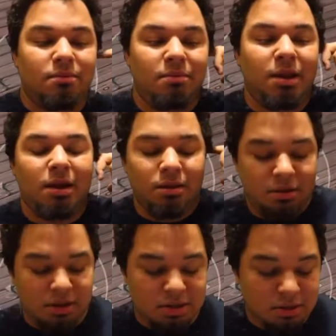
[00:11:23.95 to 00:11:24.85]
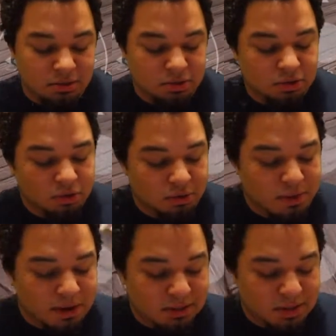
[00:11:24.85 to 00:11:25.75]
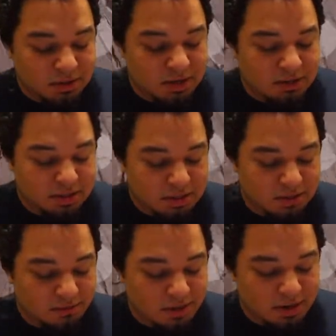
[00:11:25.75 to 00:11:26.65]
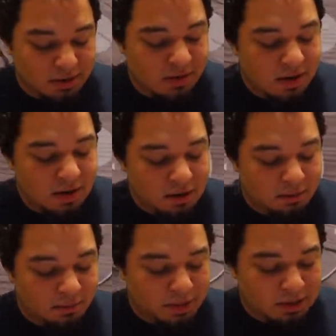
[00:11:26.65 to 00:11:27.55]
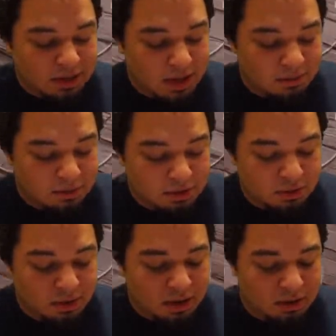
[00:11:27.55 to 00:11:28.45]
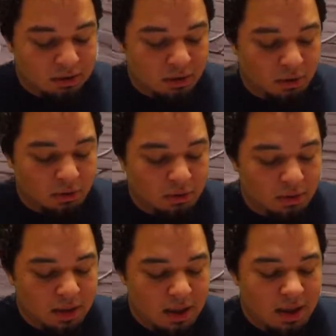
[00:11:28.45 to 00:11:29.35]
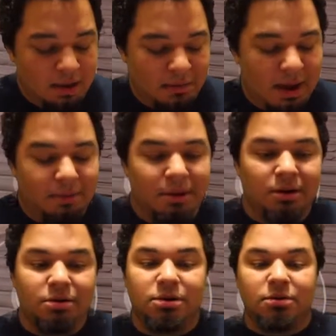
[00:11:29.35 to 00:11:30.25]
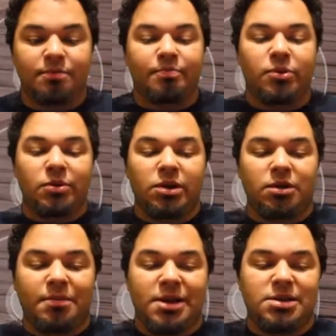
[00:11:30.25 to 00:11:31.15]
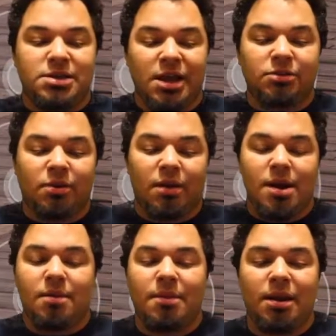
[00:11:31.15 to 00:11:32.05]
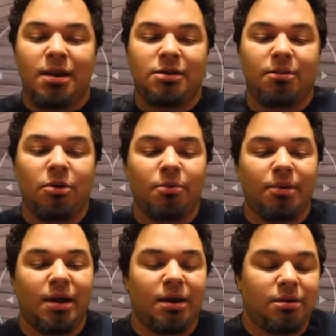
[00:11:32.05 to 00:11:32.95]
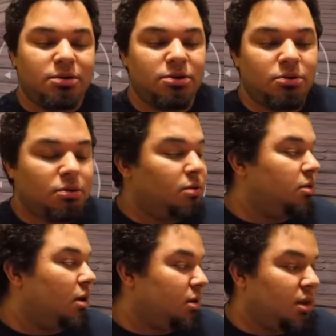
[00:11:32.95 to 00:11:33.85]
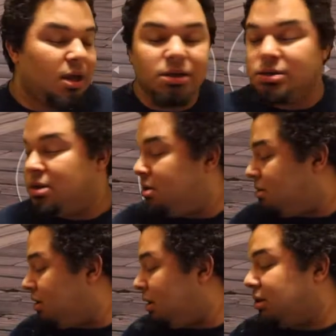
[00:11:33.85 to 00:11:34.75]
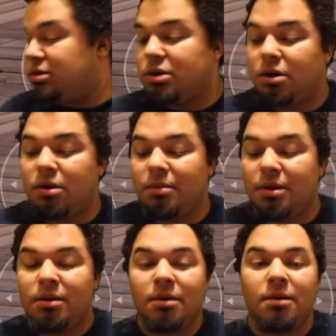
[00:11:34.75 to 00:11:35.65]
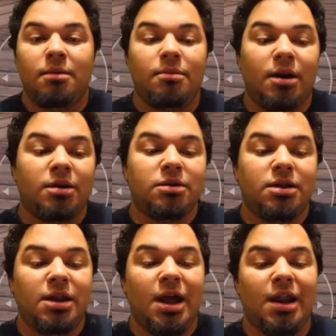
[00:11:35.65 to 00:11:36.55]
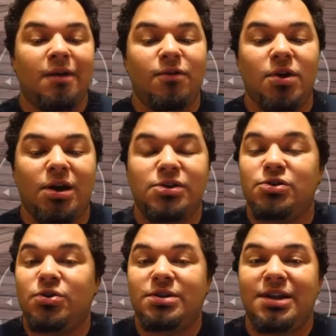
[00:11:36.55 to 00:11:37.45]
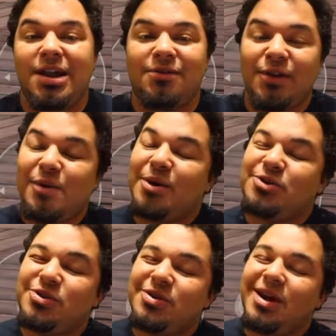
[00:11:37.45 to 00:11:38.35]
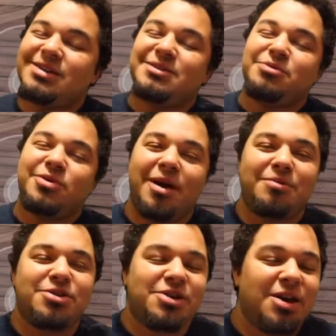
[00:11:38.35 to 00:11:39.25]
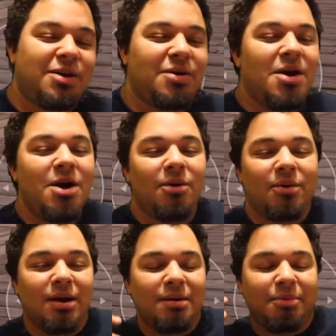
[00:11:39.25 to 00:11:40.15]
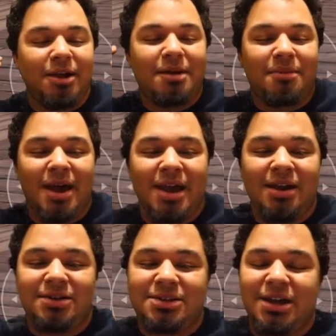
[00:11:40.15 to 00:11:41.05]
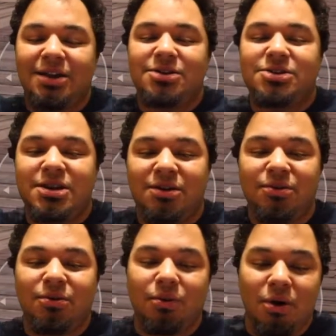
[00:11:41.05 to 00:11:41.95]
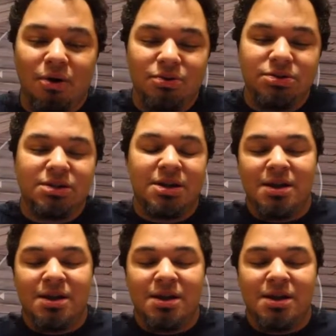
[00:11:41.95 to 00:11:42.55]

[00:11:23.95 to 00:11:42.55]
Meaning the little storage boxes you guys can see over here. Place up to 20 on the whole map here. So really good bases. That's what I recommend as a new player to Dark Days. I got this caught on me. But other than that, if you guys enjoyed today's video, make sure you guys subscribe to the channel. We're going to play it by ear and see how this channel grows.